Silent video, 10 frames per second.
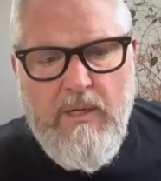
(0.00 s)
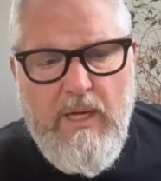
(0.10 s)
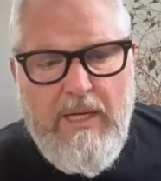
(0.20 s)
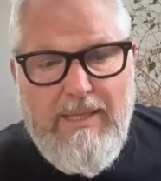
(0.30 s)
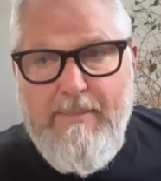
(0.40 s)

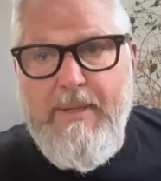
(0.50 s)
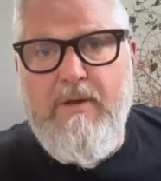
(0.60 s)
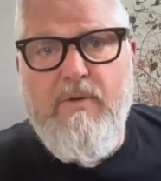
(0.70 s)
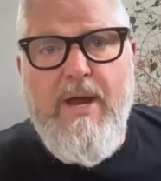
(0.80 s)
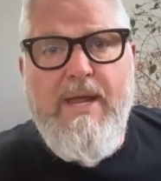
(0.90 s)

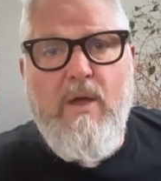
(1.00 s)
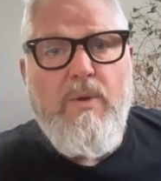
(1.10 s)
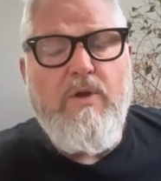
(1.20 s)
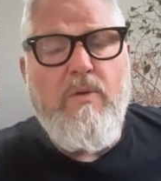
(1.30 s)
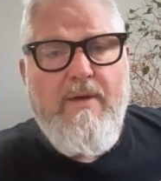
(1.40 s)
limited right now.
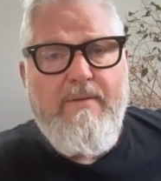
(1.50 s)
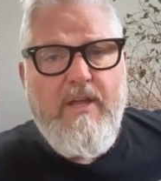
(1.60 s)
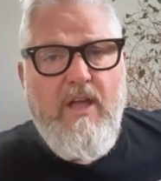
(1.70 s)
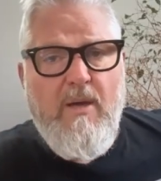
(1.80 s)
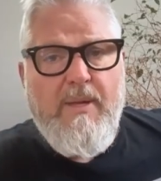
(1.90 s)
We don't have
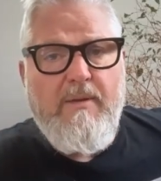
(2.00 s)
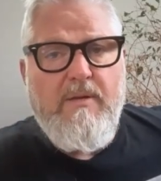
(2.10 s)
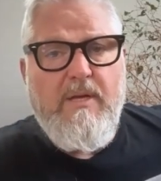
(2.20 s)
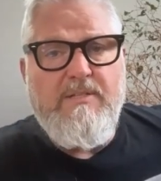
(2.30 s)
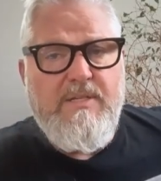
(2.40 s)
any
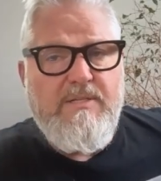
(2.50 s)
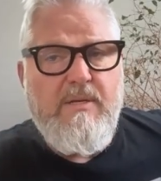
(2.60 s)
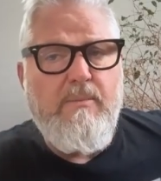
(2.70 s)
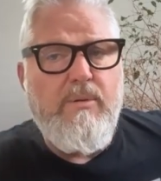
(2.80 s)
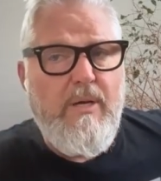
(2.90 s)
Comet
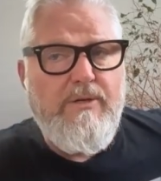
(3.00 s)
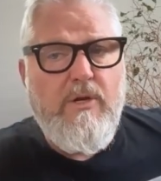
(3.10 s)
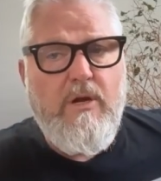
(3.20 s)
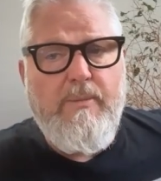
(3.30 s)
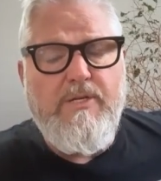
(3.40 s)
Assistant
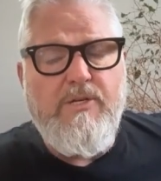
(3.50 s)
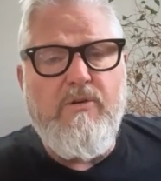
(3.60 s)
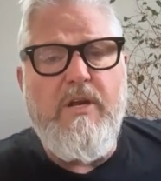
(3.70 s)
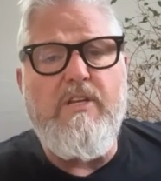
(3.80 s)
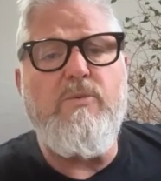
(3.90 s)
browser automation
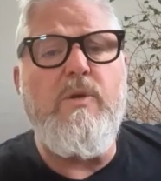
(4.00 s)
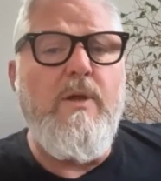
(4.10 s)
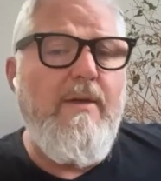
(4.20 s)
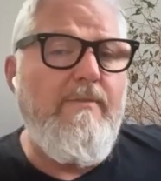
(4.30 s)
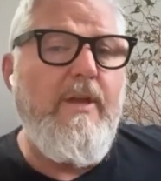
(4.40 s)
credits. We
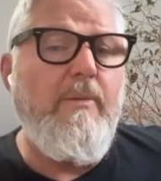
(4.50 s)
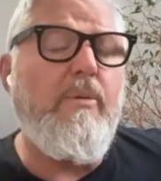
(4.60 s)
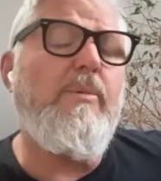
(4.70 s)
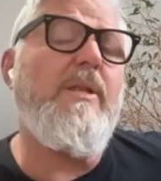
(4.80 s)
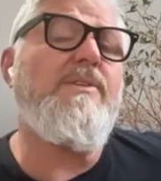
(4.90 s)
don't have any
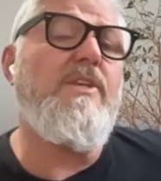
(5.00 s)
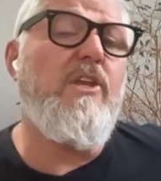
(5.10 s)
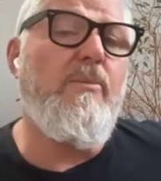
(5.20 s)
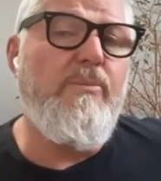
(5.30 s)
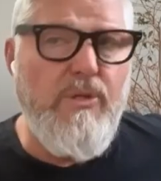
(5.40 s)
Perplexity
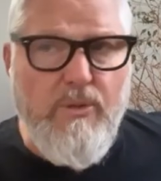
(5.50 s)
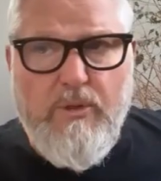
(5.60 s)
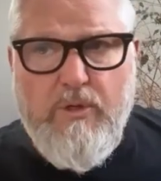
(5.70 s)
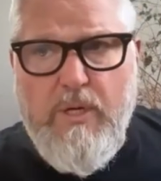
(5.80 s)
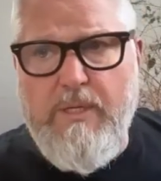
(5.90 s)

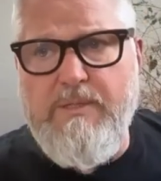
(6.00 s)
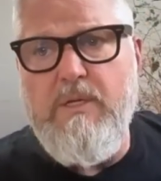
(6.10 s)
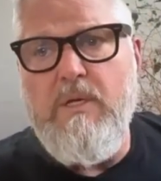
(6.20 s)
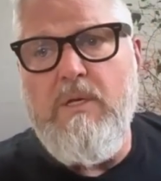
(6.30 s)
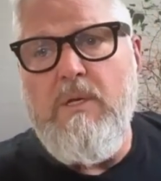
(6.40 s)
computer credits.
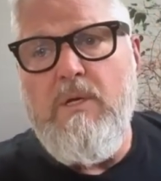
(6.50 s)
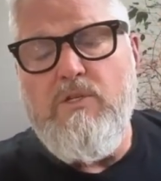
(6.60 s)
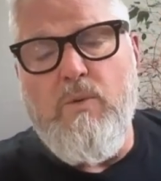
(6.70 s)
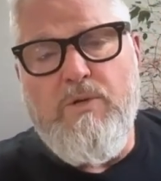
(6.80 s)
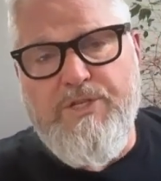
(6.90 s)

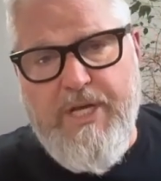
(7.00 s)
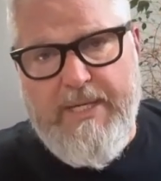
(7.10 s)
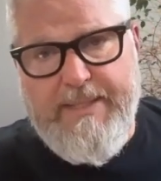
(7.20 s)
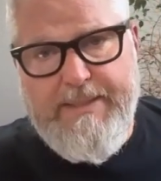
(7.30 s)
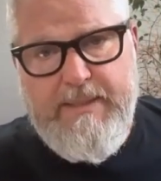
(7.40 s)
So we're
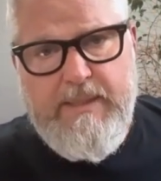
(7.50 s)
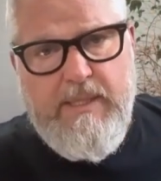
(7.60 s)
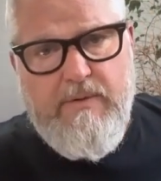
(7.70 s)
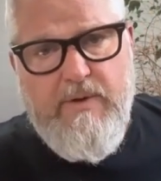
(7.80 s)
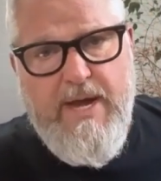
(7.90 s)
stuck
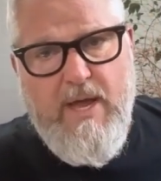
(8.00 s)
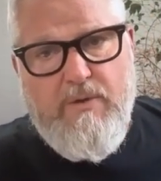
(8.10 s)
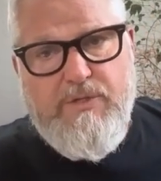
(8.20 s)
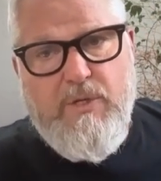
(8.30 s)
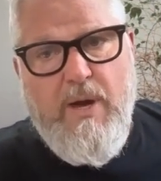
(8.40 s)
right
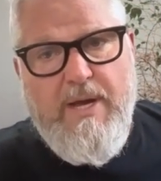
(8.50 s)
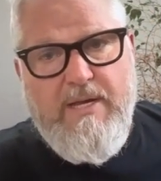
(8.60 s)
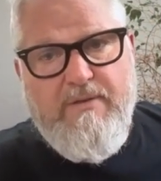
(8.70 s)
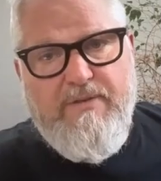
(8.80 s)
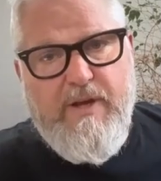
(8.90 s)
now. So I
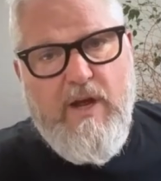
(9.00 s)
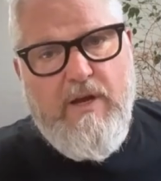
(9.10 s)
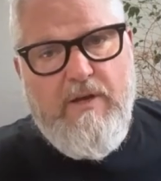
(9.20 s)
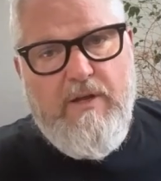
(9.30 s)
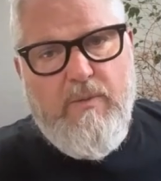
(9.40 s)
need to figure out
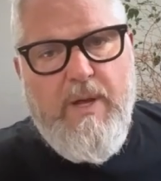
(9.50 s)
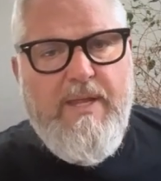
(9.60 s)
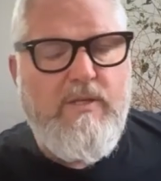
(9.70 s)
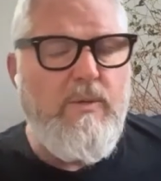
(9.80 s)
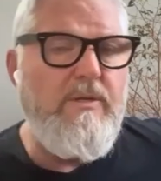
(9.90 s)
another way.
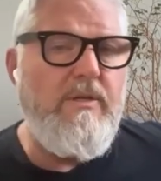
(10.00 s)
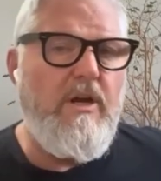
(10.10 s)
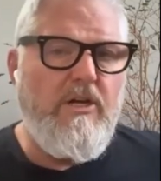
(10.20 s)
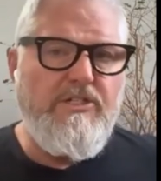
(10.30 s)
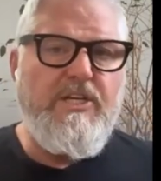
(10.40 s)
That's what
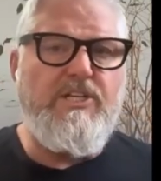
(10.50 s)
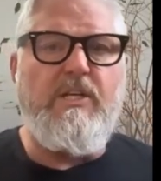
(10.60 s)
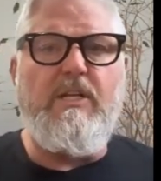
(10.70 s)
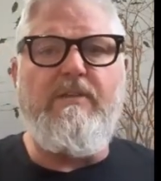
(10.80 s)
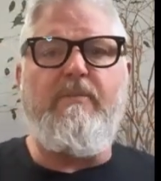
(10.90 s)
our session
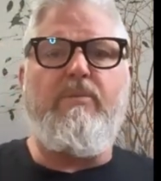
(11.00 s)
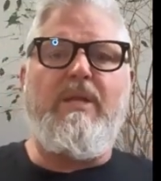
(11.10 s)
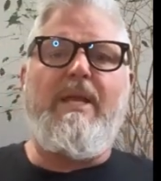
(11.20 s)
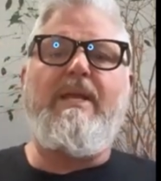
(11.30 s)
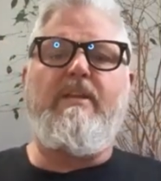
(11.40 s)
11
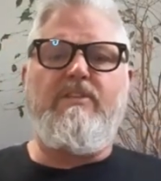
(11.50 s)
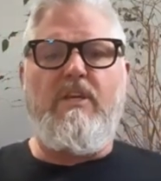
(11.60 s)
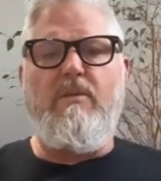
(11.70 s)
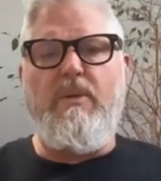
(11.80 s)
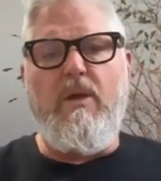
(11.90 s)
planning is
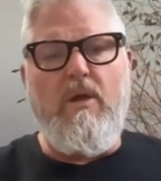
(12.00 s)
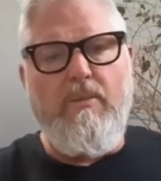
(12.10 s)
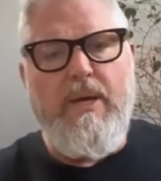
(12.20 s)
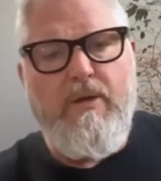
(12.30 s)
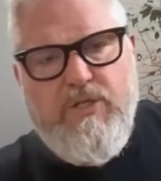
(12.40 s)
going to be all
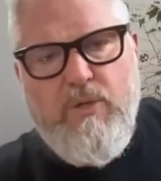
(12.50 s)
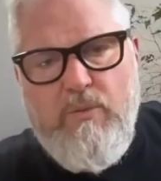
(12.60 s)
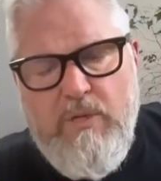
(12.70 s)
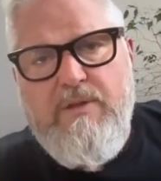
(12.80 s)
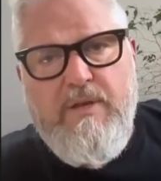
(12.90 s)
about.
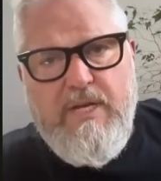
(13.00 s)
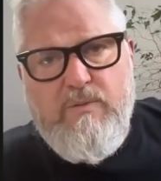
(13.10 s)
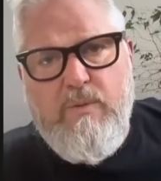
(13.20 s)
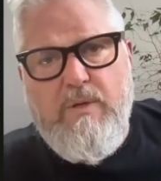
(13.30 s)
So the next